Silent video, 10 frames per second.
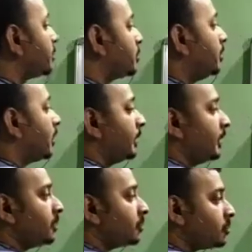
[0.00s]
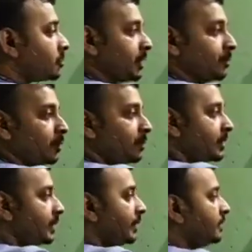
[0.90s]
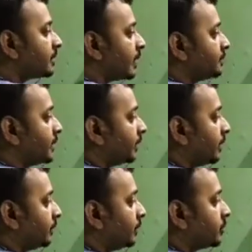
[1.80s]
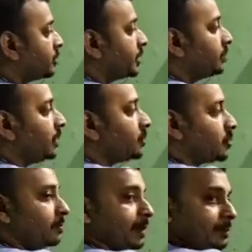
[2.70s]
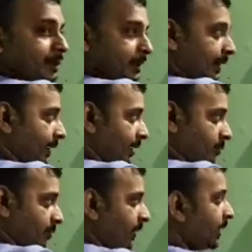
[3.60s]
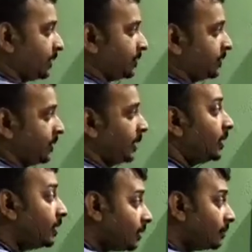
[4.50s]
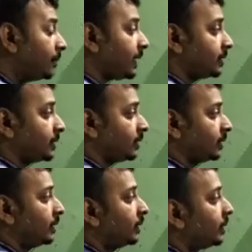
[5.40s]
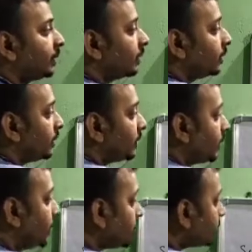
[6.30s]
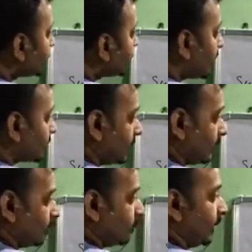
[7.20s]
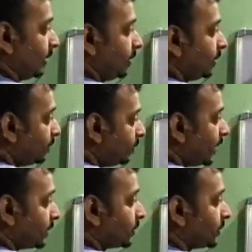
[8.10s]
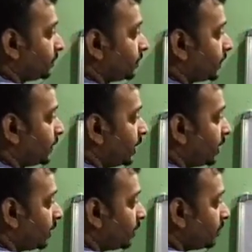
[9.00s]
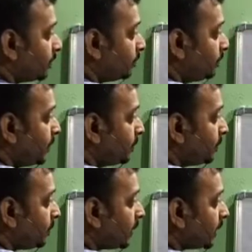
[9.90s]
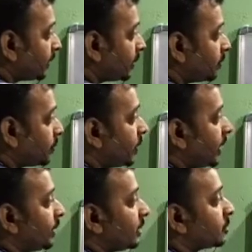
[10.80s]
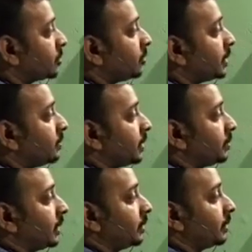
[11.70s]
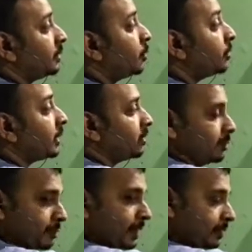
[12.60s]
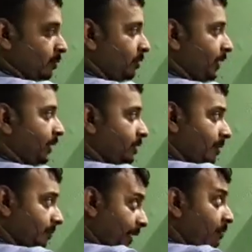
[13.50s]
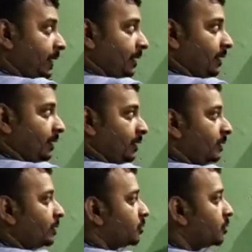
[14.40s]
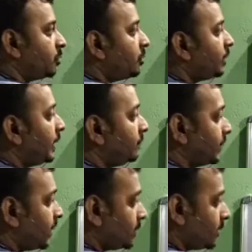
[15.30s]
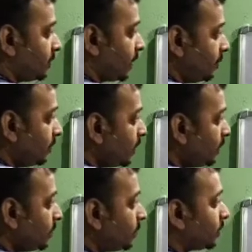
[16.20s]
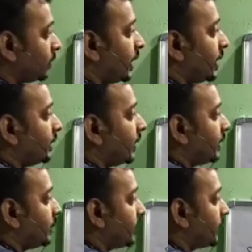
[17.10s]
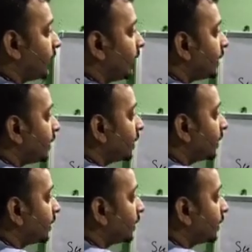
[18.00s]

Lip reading: also it is also simple present tense, subject third person singular, so verb will take S or ES. But here is also last letter Y. But the before letter of Y is not a vowel, not a consonant. Sorry, it's a vowel. So if there is a vowel before Y, then it will take